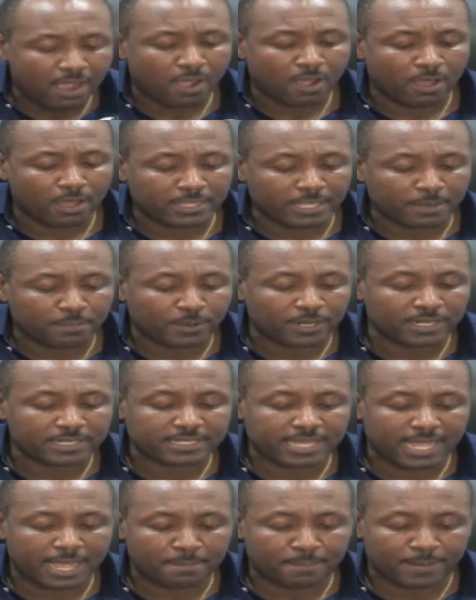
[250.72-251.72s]
All the
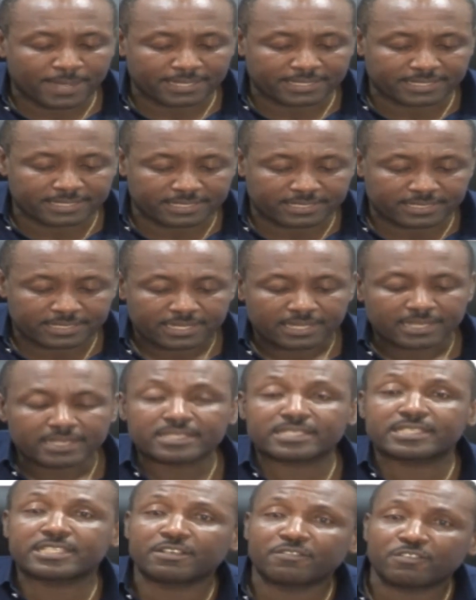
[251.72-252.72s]
political parties,
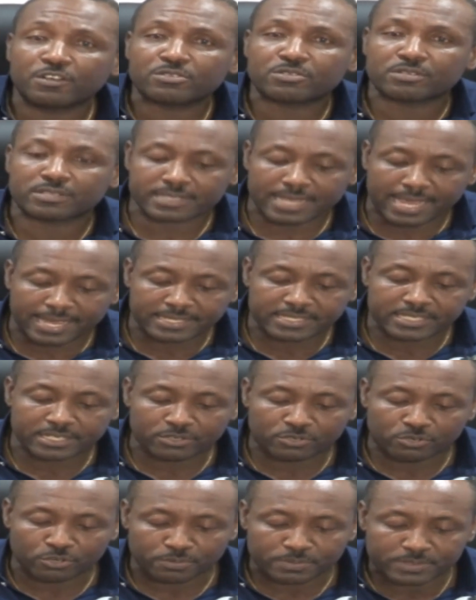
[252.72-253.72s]
civil society
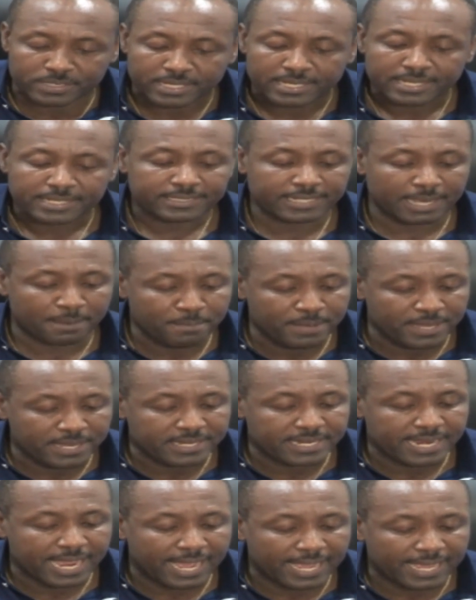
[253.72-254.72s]
groups, the
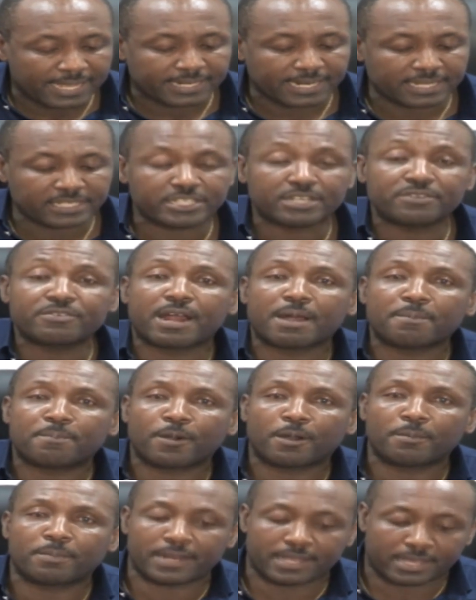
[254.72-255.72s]
media, and the general
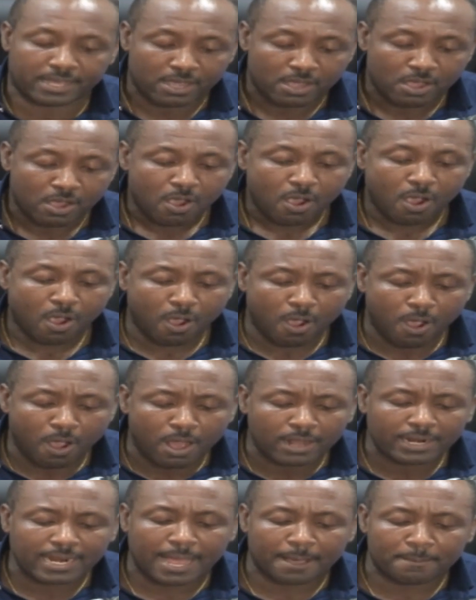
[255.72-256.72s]
public
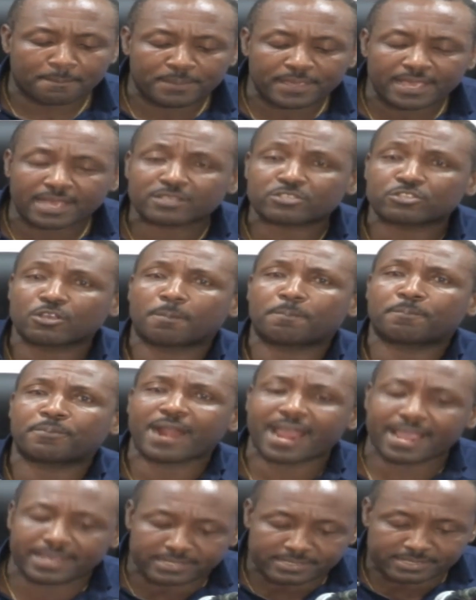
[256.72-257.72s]
all appear
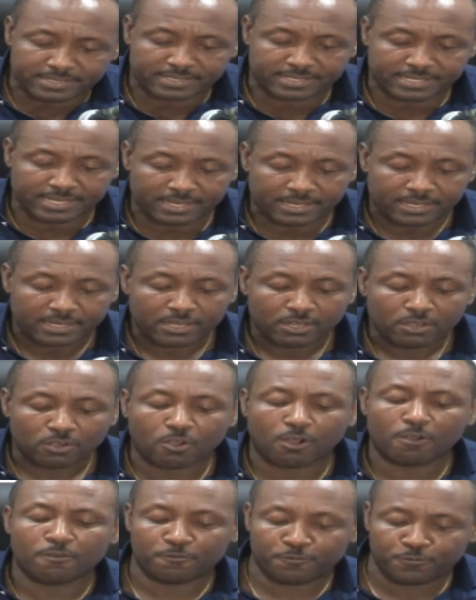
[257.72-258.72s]
surprised,
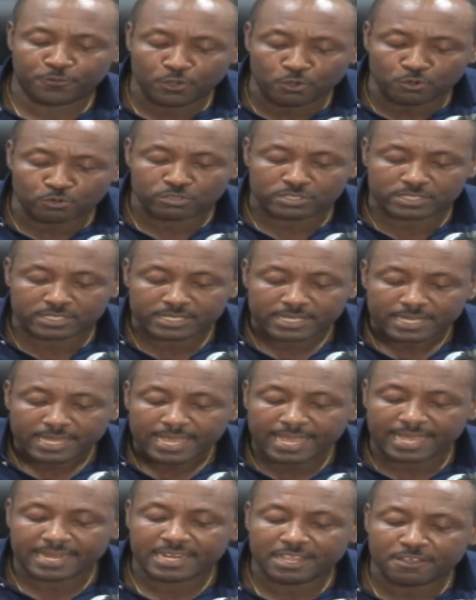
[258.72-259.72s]
confused,
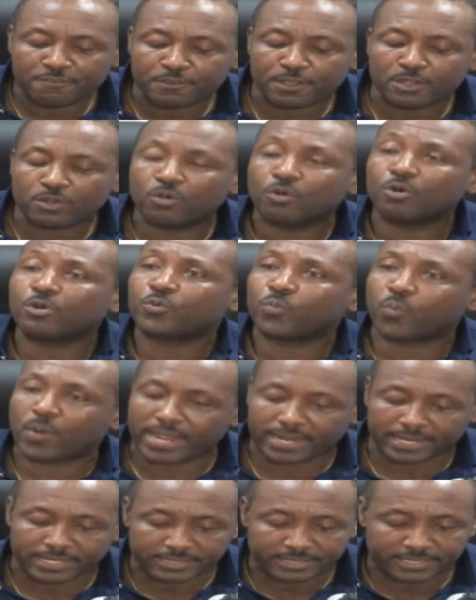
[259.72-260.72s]
and even
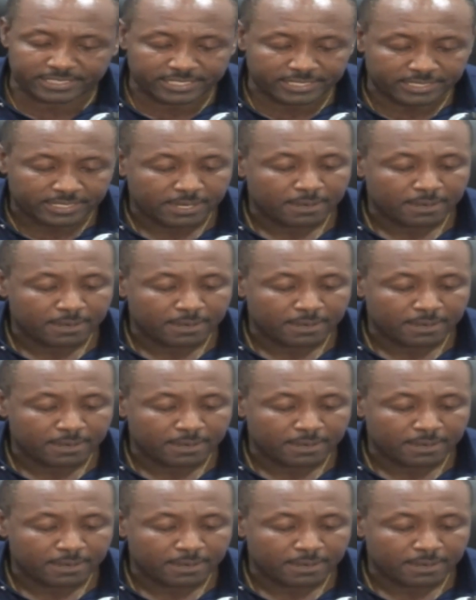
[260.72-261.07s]
hoodwinked